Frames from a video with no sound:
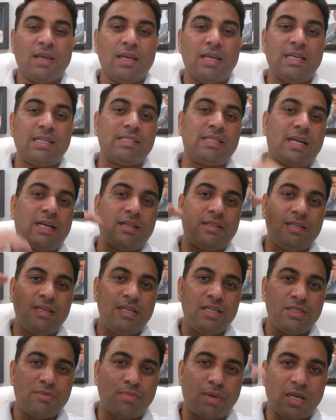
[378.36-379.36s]
is that
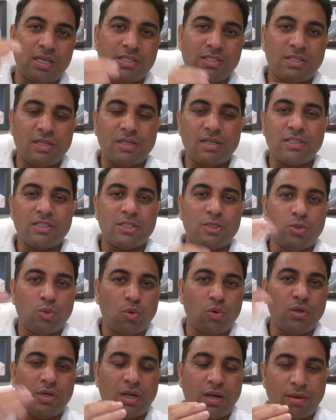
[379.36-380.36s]
these masters
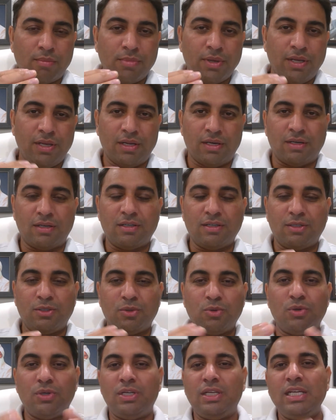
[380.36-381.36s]
don't come here
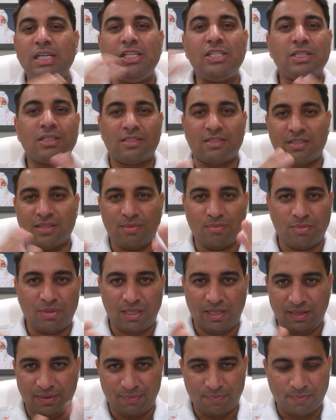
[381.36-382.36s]
to teach us
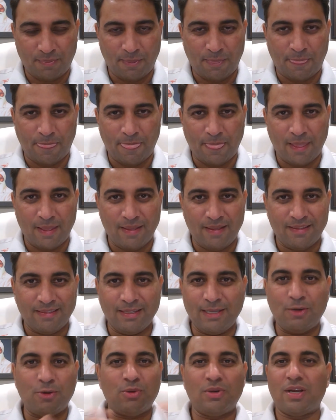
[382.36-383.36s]
something.
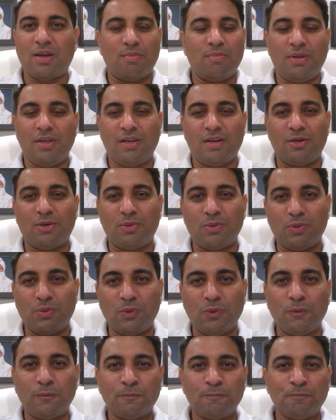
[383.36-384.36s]
They don't come here
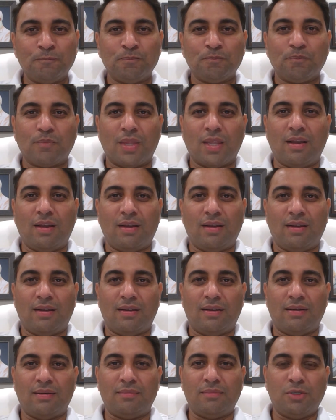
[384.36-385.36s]
to
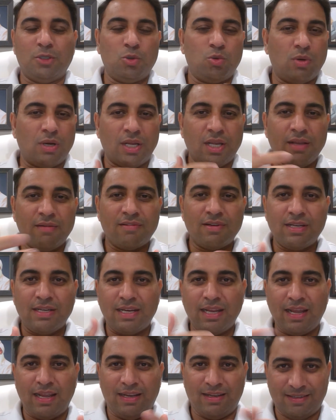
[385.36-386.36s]
do a give and
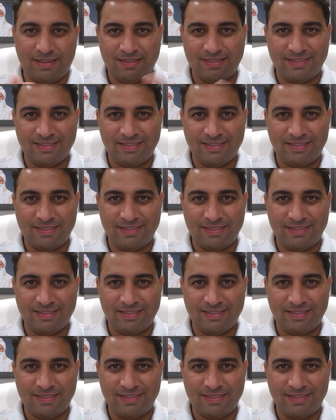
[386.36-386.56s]
take.